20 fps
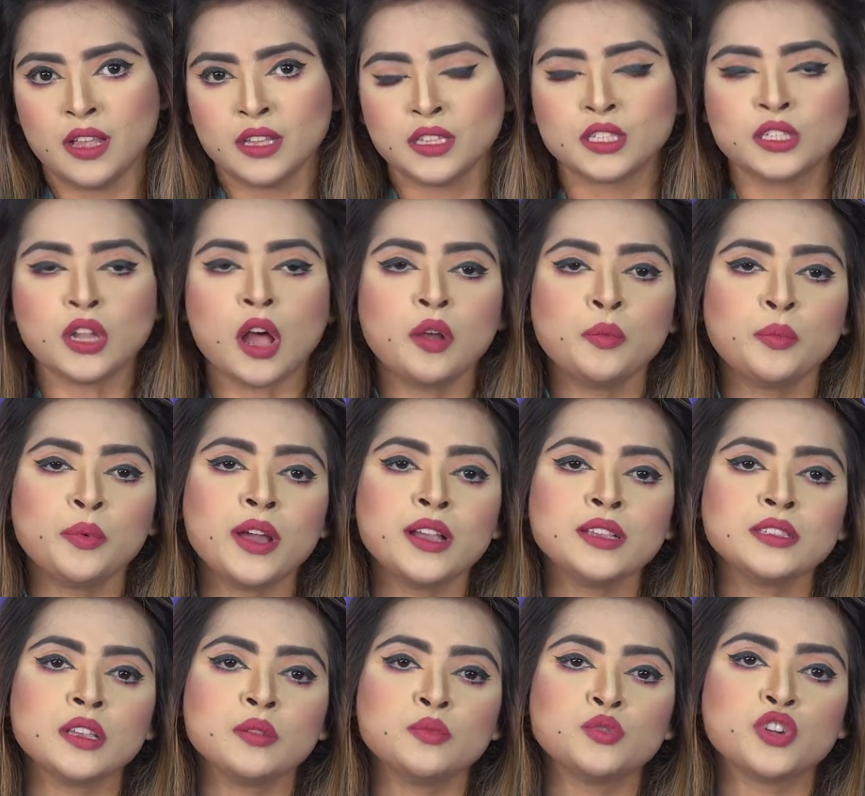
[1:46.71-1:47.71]
Stock
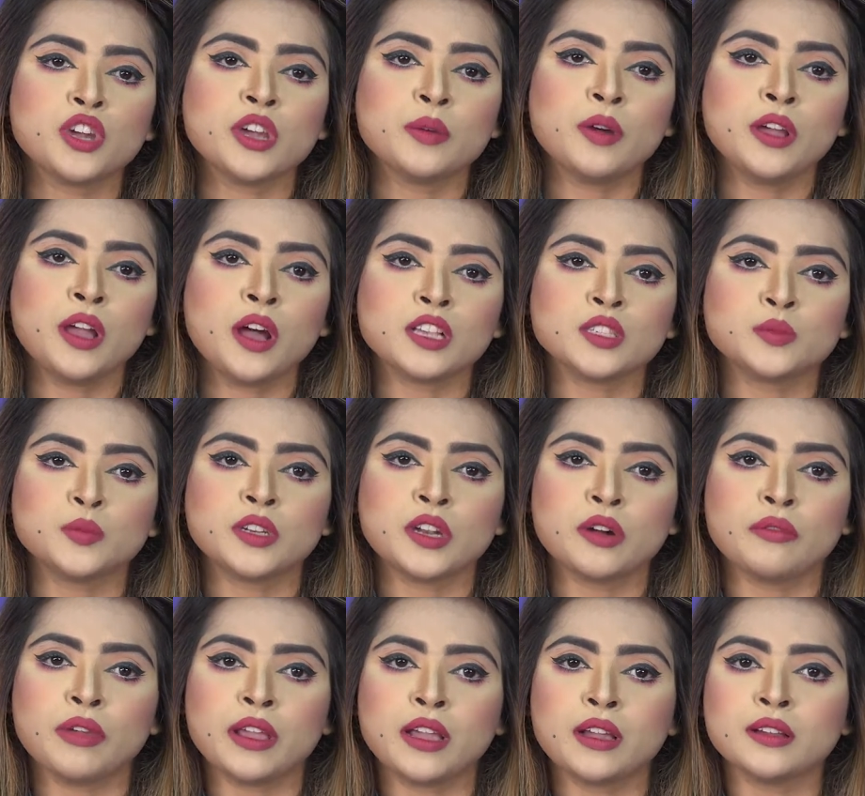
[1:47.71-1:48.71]
price of JMI
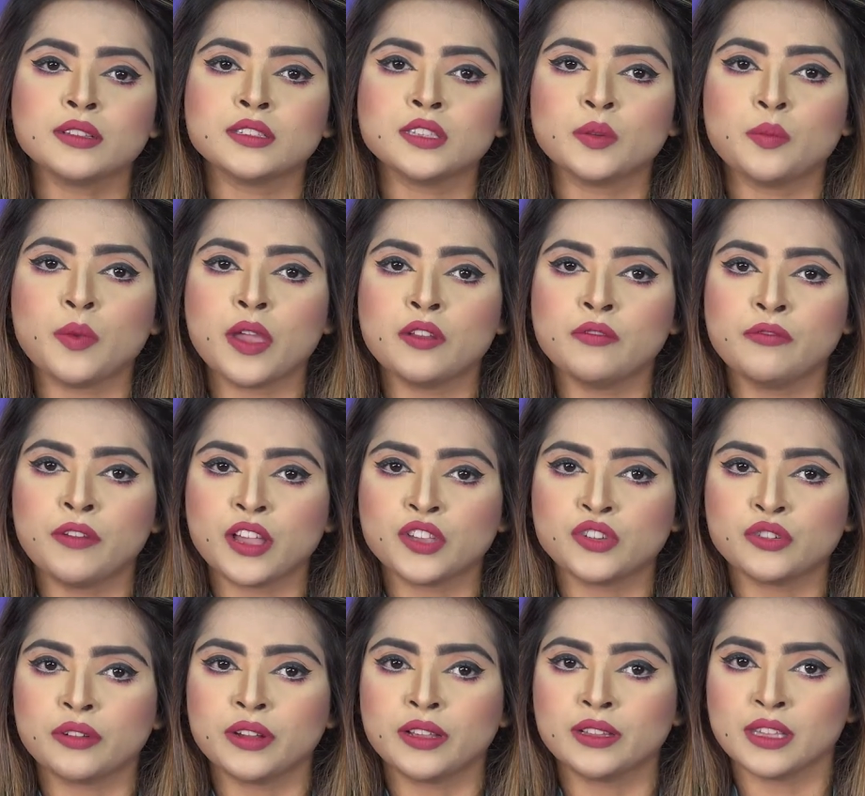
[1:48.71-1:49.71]
Hospital Requisite
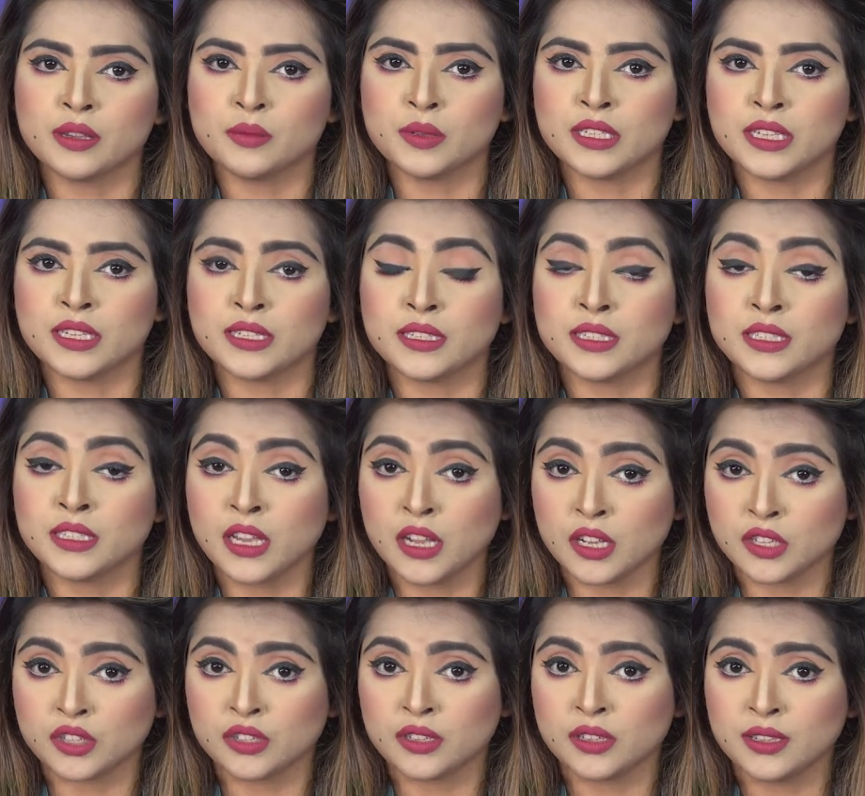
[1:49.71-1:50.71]
Manufacturing Limited
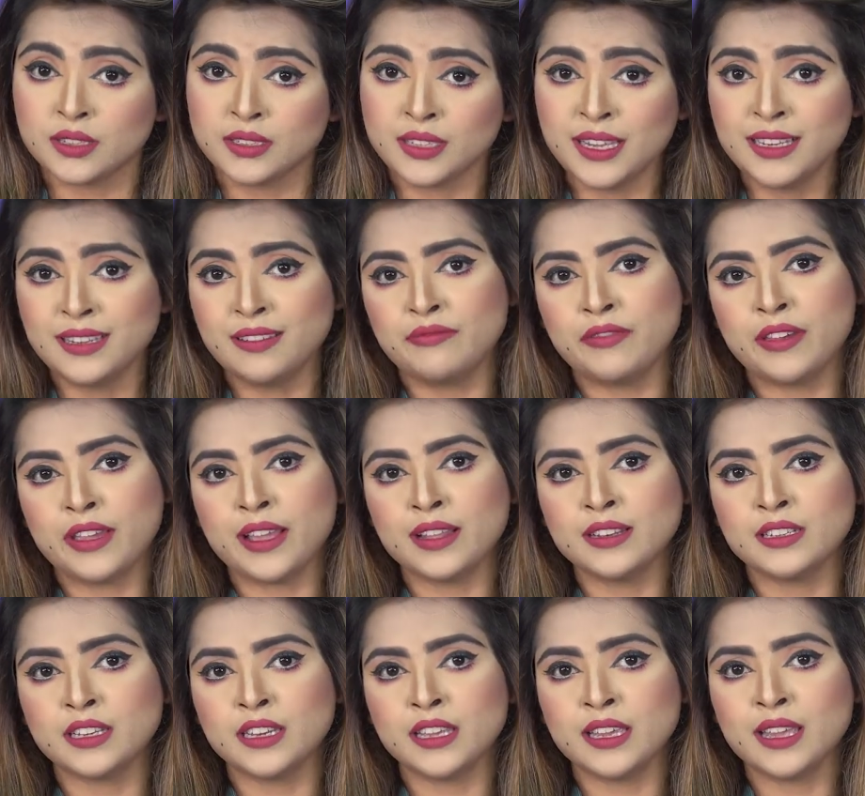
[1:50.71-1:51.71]
surged
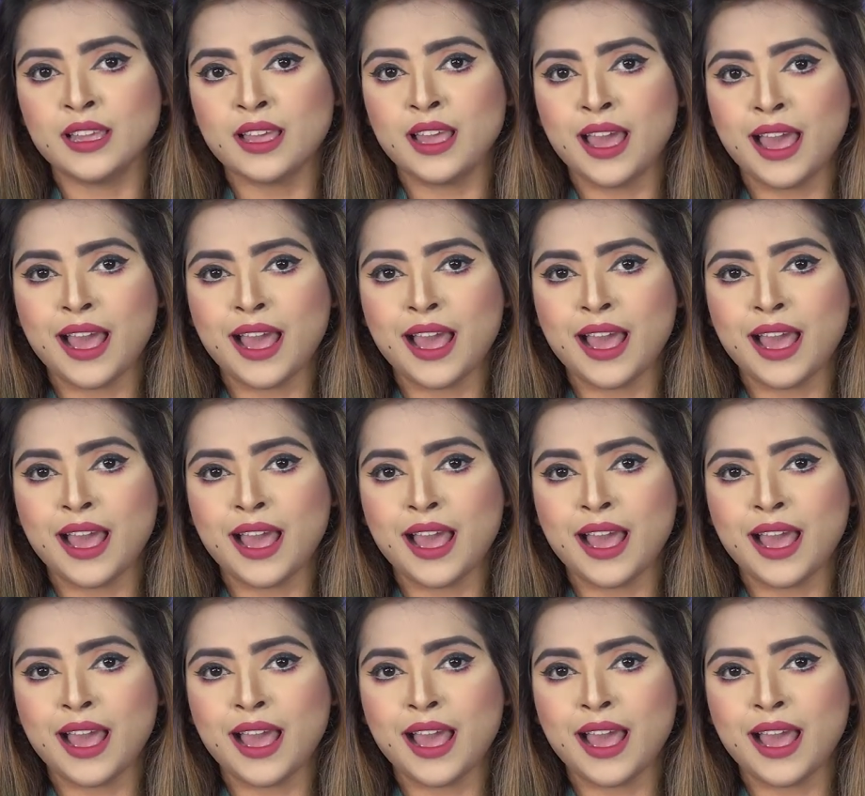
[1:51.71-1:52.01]
significantly